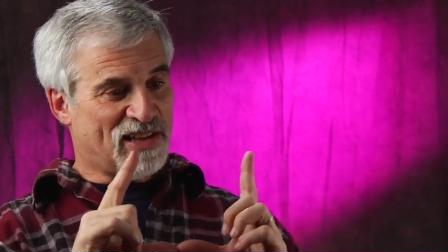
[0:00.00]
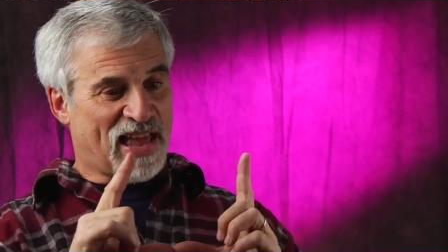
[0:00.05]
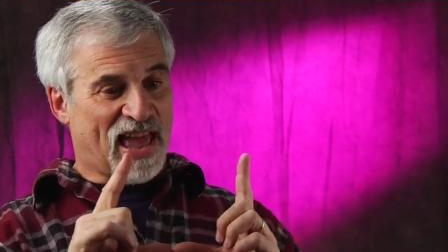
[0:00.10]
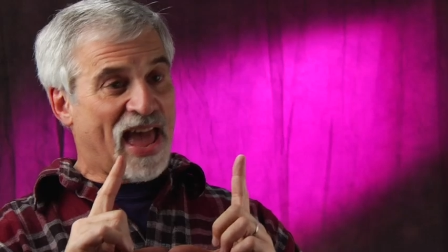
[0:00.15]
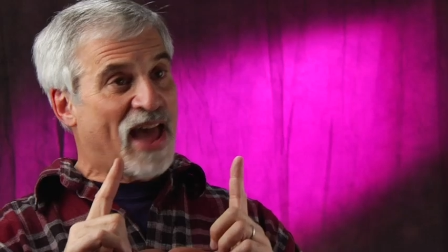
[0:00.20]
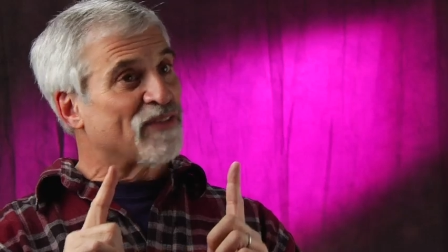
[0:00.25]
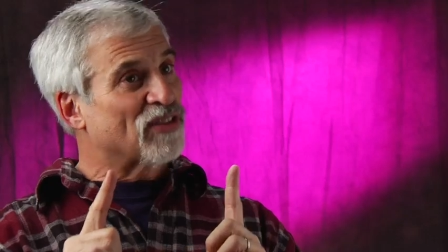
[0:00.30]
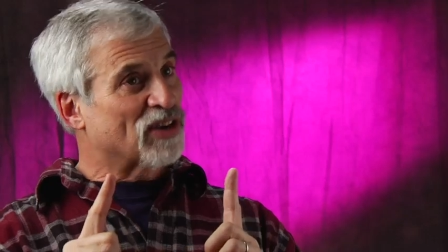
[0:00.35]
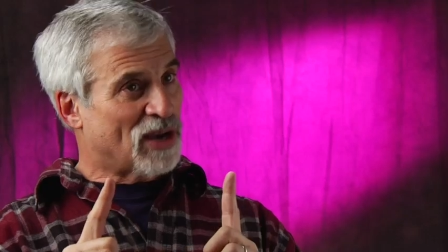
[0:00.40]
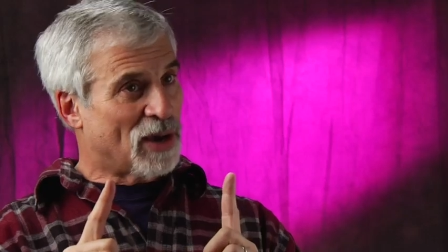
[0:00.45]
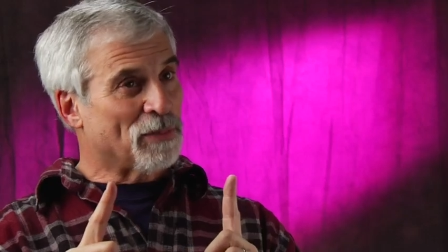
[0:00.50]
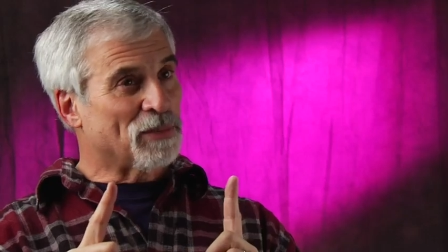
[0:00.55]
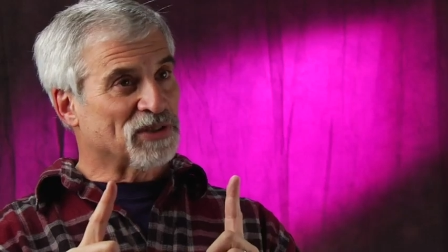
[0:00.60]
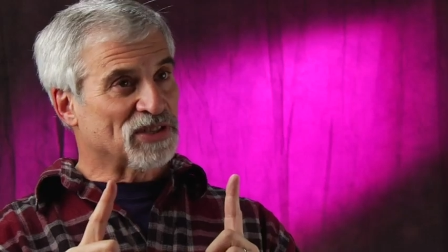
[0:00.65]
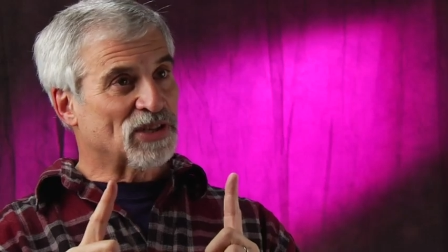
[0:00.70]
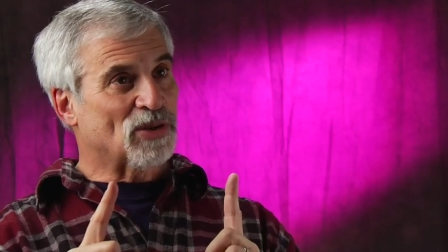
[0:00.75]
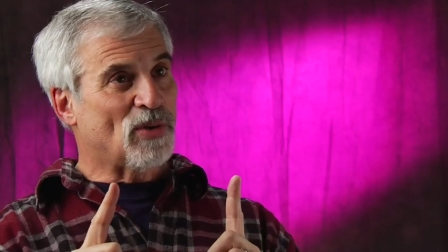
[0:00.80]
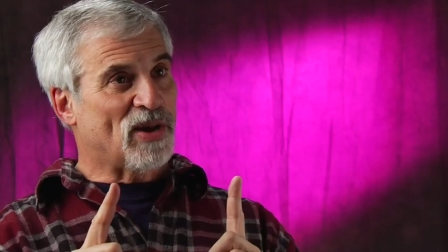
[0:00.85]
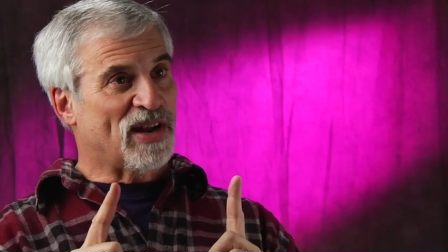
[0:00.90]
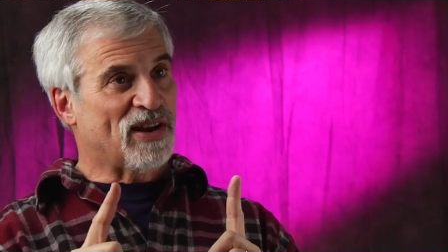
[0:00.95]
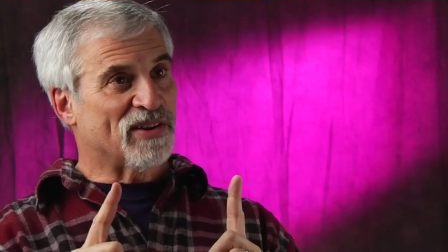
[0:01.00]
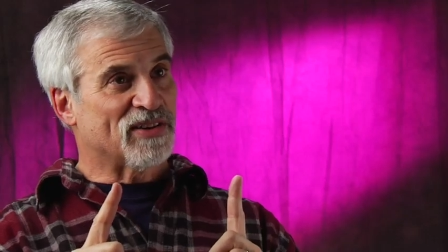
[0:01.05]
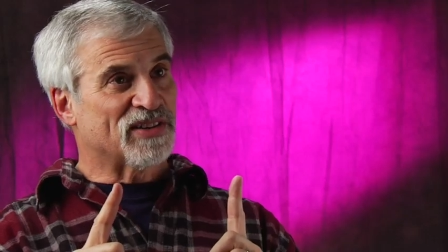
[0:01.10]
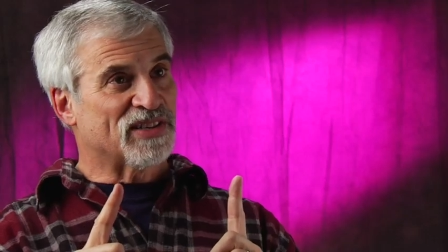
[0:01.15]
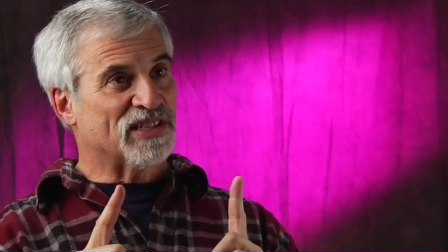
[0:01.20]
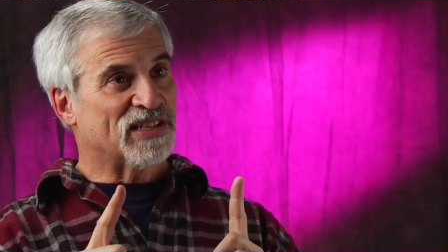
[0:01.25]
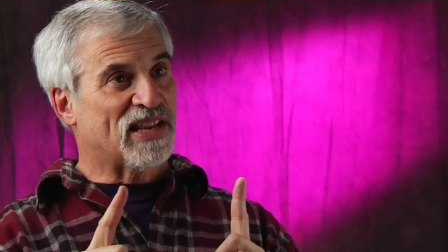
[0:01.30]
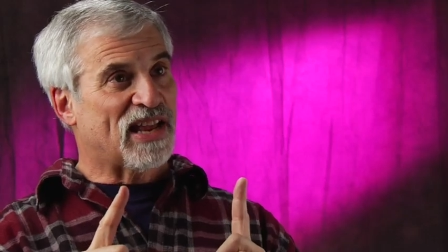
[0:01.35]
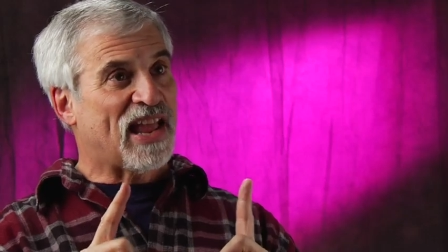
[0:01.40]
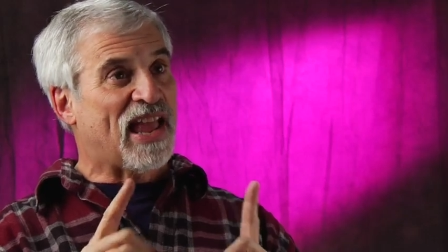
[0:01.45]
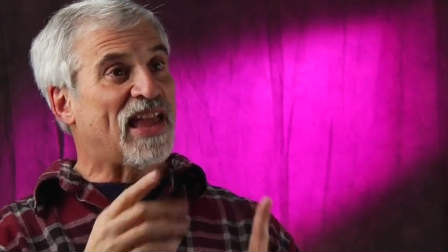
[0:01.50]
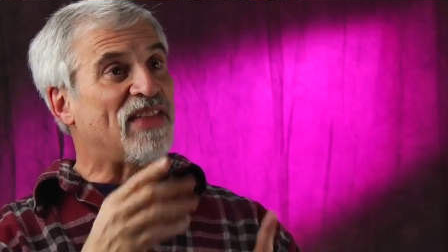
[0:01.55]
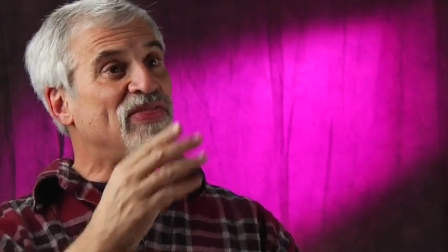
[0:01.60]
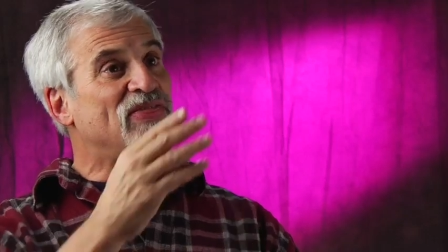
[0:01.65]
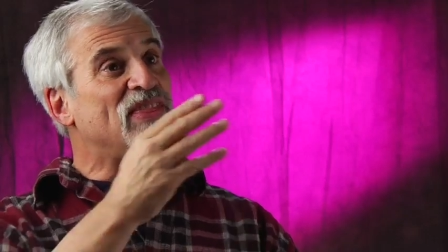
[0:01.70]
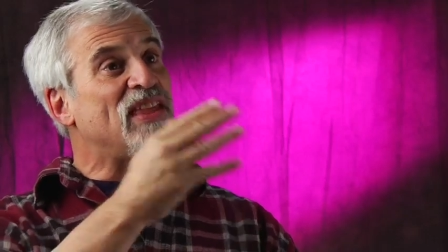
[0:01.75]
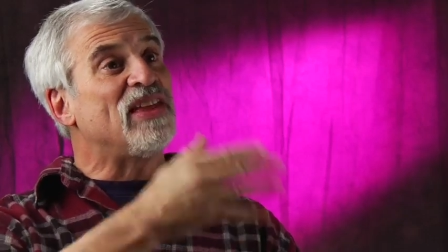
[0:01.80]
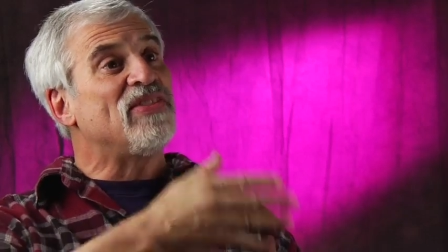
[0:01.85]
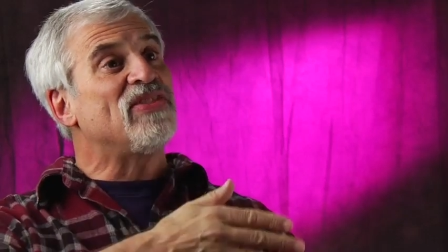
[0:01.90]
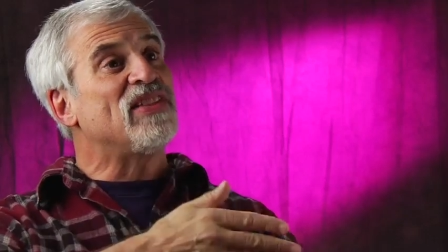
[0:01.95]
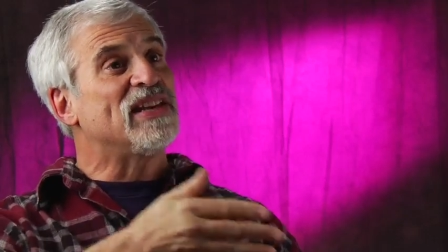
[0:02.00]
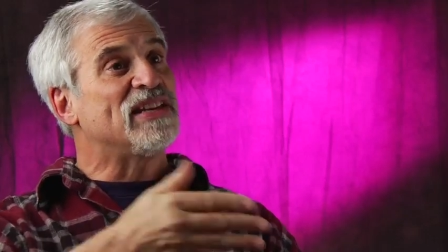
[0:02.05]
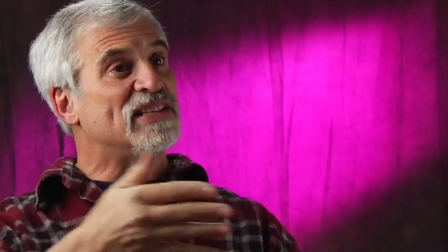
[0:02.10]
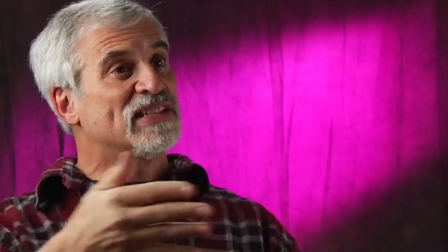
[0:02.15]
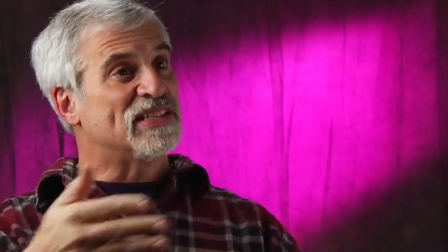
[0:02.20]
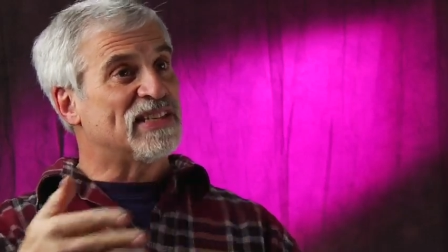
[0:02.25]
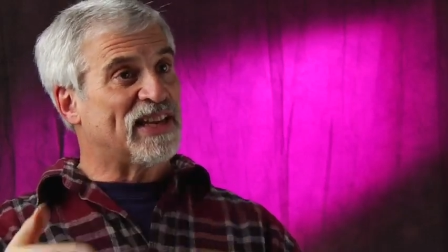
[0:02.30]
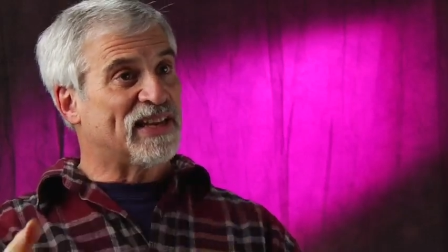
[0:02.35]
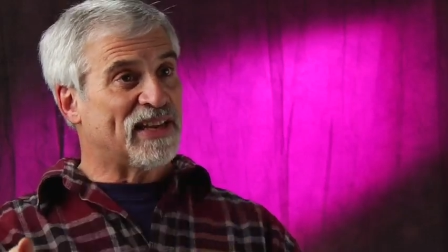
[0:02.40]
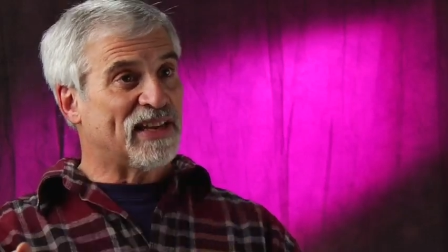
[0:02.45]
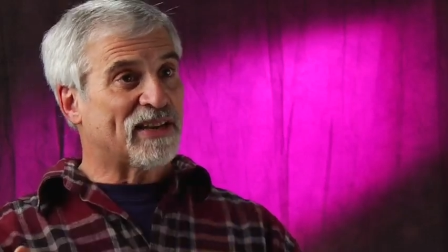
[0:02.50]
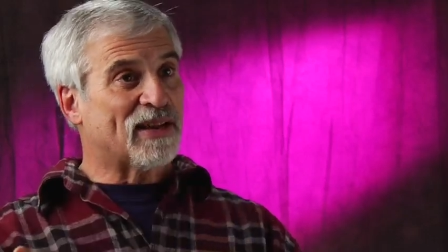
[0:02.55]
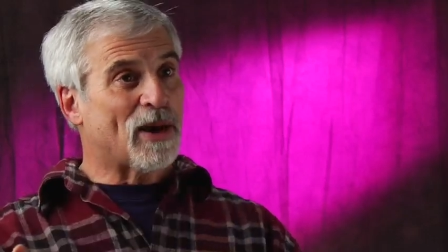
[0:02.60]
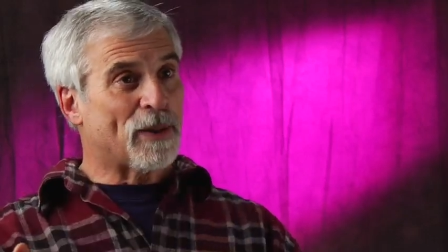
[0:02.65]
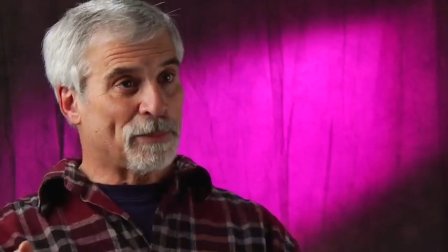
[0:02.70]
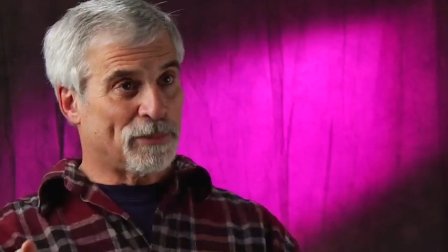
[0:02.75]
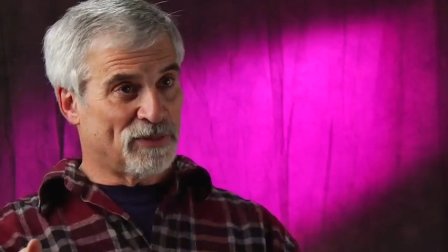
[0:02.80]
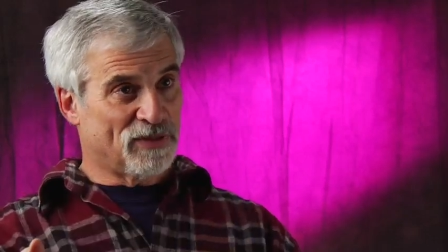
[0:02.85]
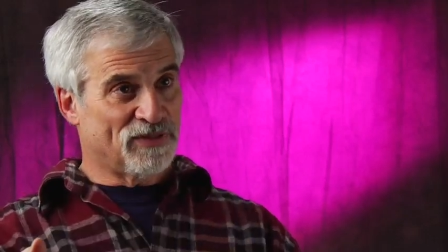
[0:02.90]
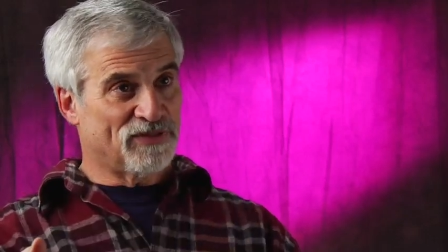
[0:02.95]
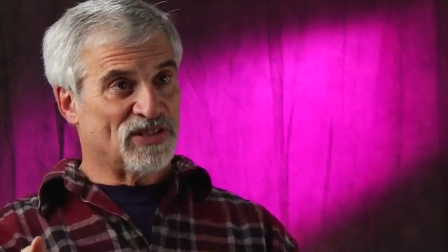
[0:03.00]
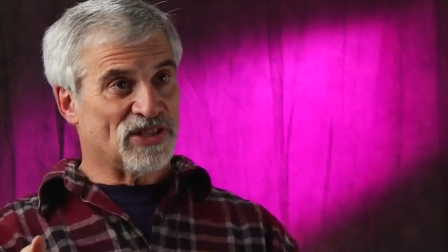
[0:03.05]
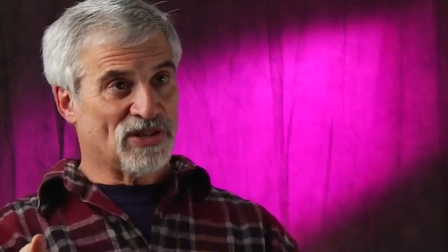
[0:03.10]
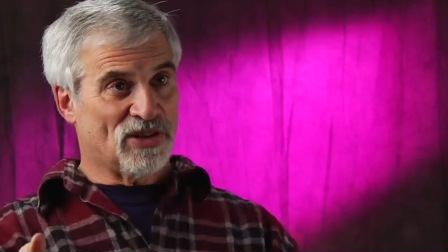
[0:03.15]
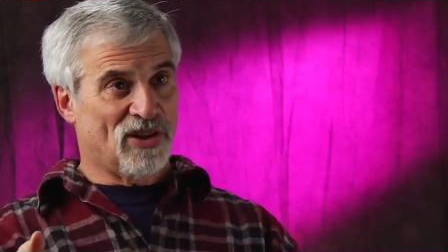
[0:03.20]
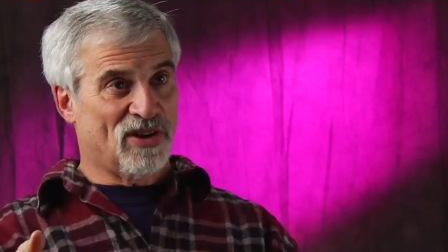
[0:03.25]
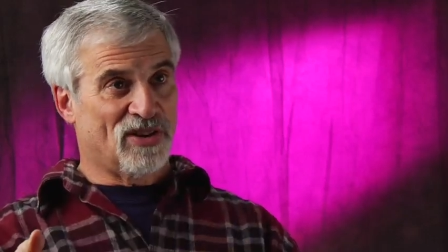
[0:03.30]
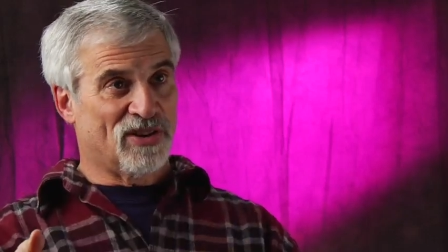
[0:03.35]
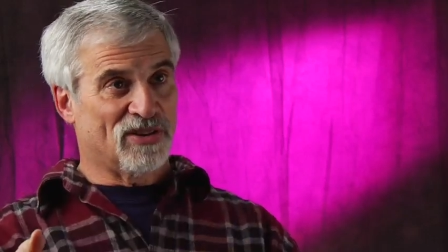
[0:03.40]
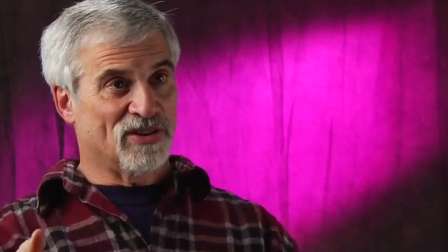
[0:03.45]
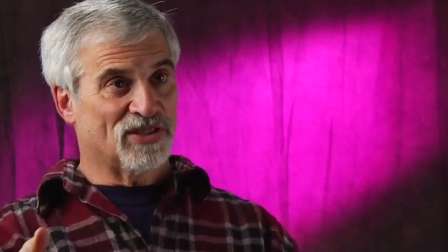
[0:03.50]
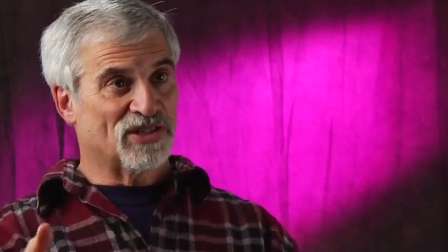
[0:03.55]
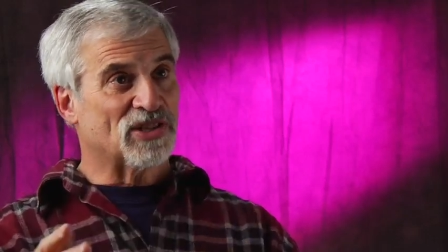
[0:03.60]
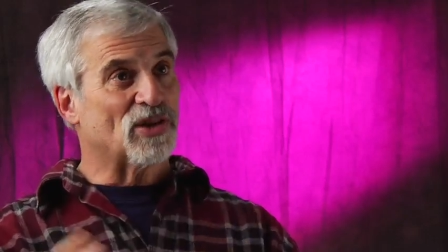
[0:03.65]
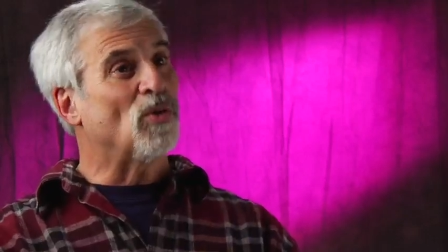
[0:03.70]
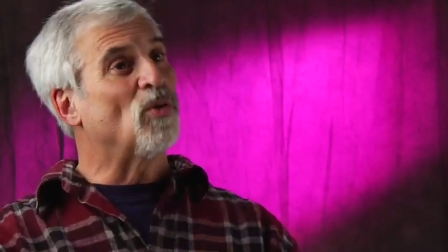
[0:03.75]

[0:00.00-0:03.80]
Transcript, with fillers: have a couple squares, and then they'd sing a couple of songs,